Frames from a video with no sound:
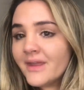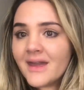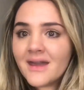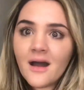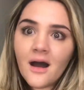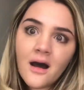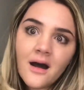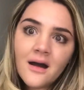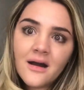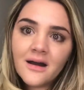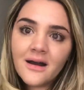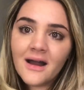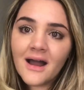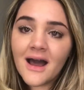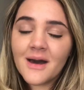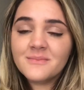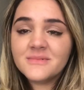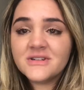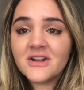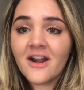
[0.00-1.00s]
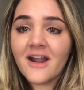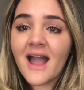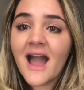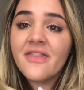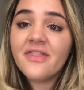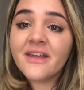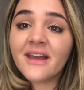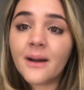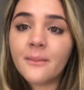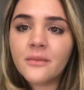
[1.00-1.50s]
I'm sorry, I
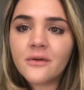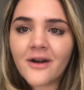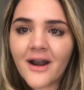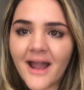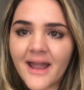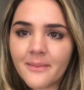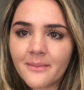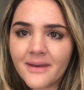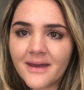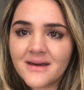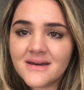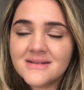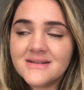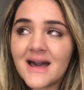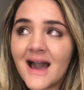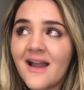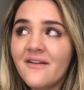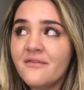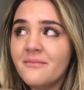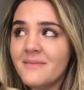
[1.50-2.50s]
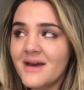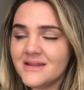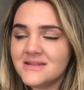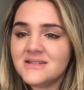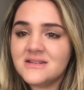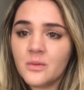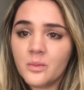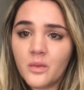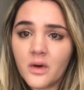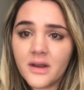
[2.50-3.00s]
think I'm crying because I've met
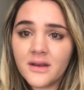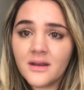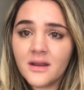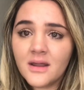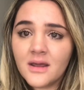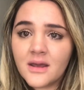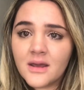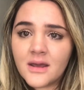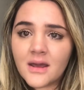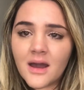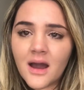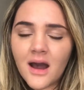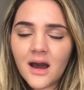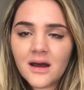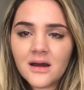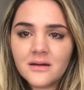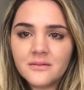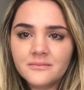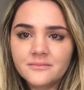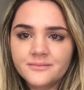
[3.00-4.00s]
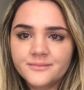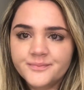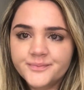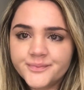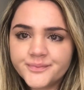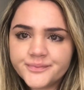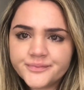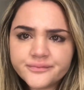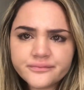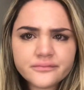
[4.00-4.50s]
someone in
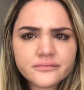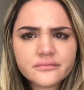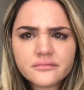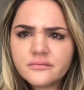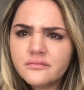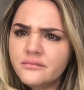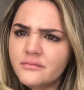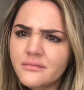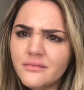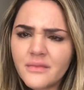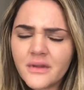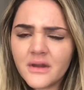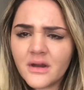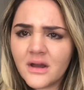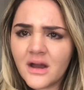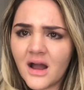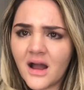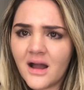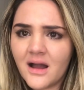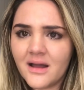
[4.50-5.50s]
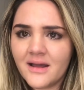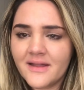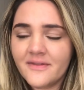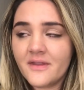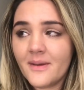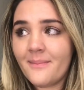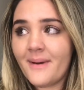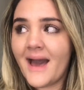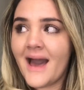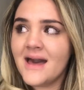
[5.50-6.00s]

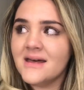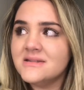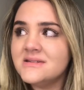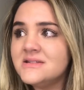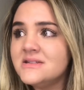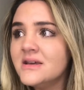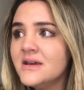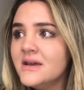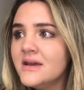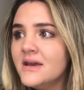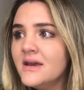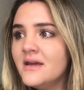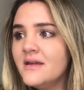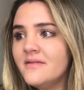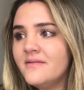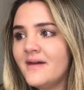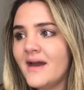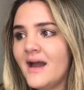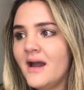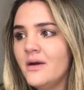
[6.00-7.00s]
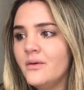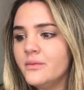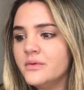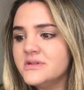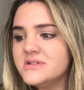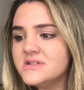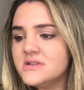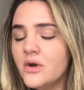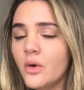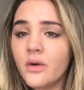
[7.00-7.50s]
the past that
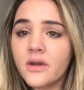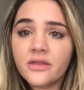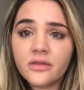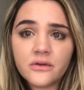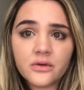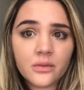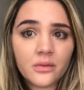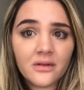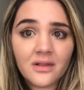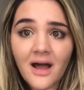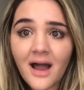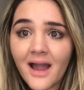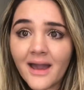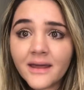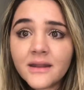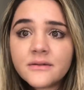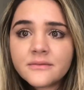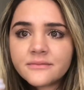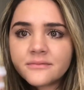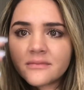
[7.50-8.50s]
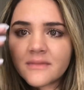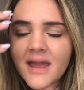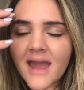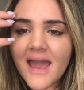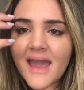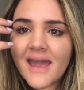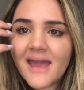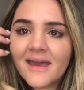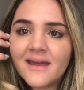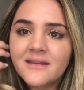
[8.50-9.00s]
was going through a lot,
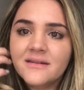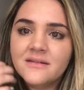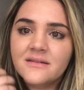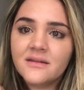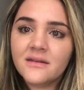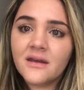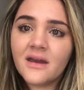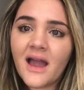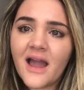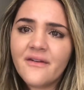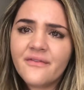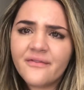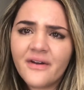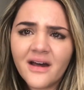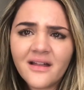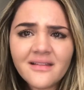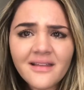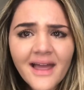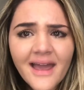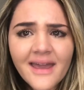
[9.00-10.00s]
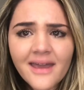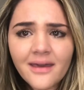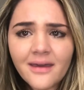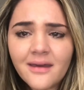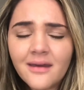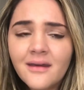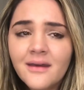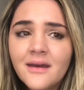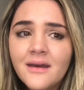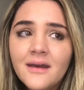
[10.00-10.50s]
and I felt
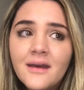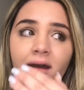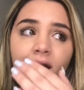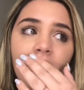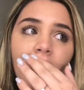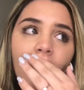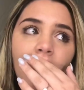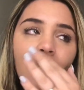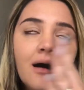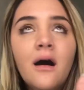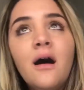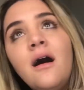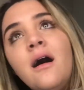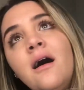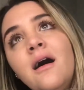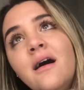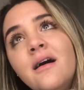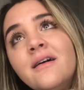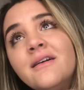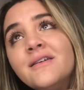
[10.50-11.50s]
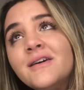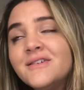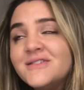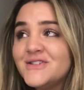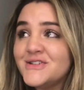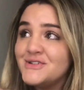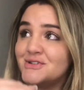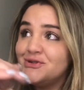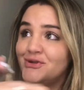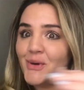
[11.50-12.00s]
like,
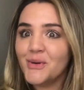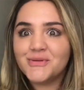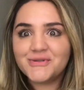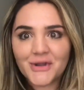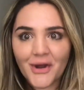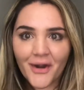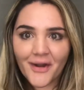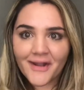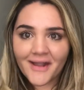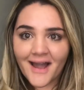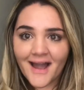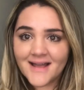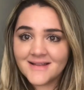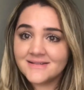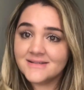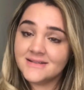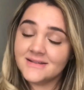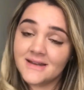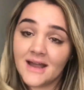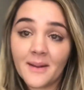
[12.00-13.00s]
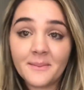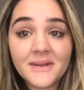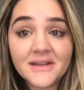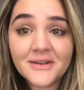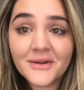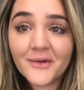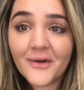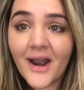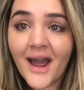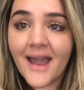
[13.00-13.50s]
so sorry guys, did not mean
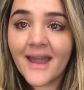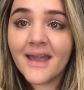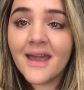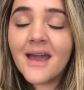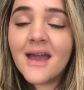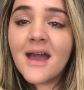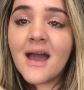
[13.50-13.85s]
to cry.